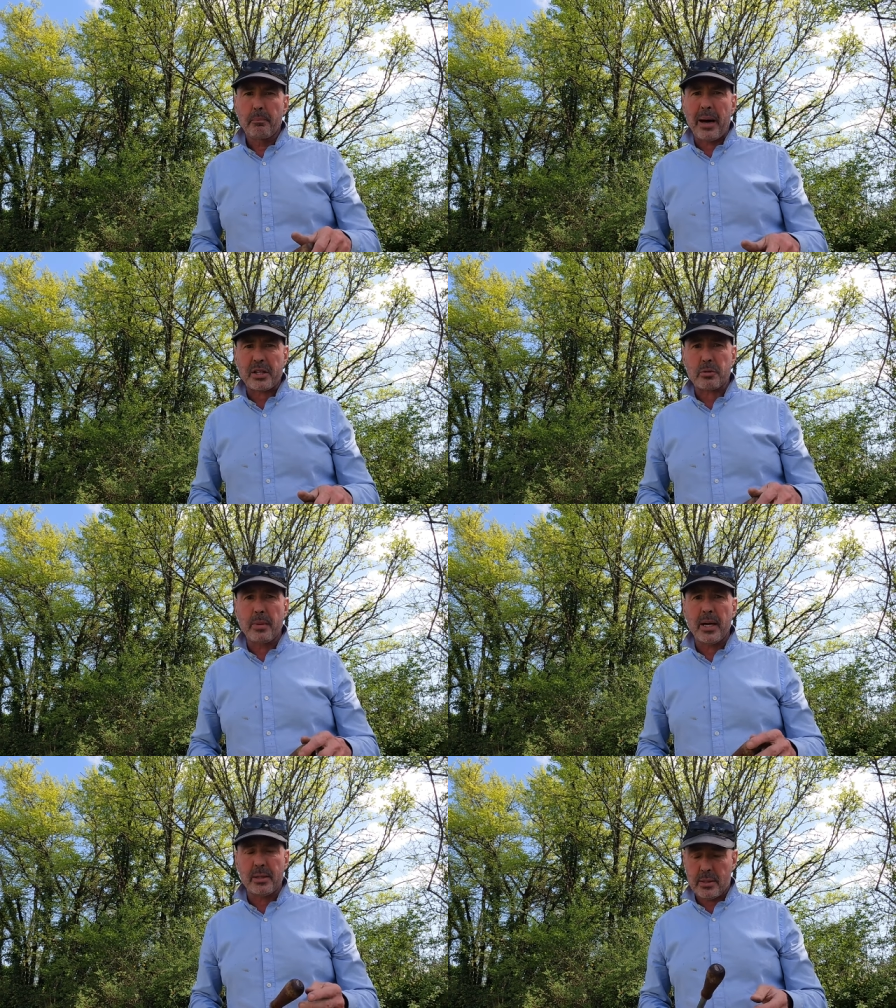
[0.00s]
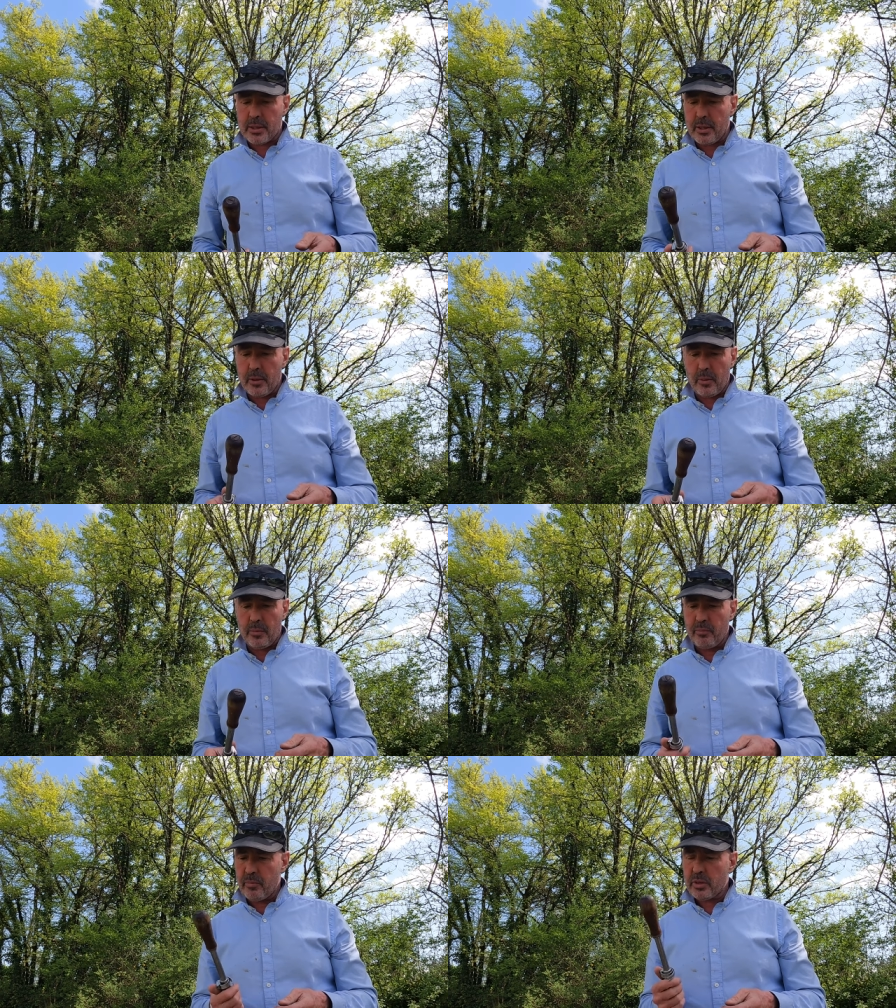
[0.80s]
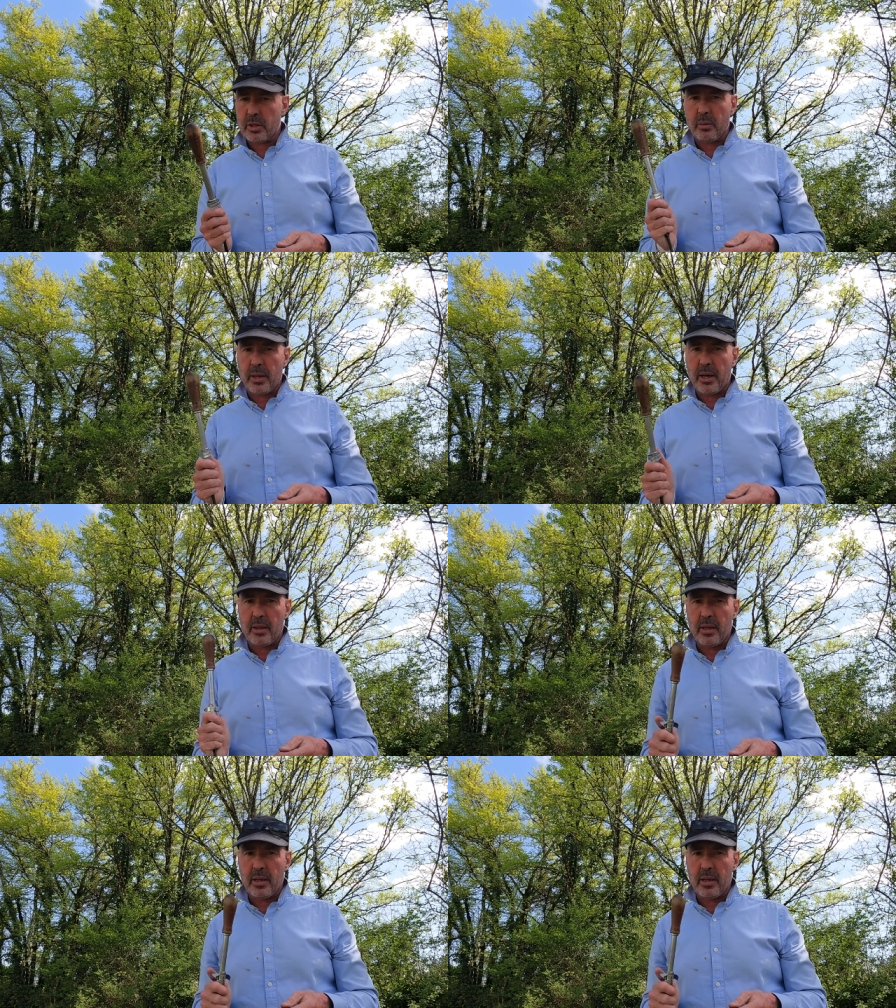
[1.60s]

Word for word: batch made, so yeah,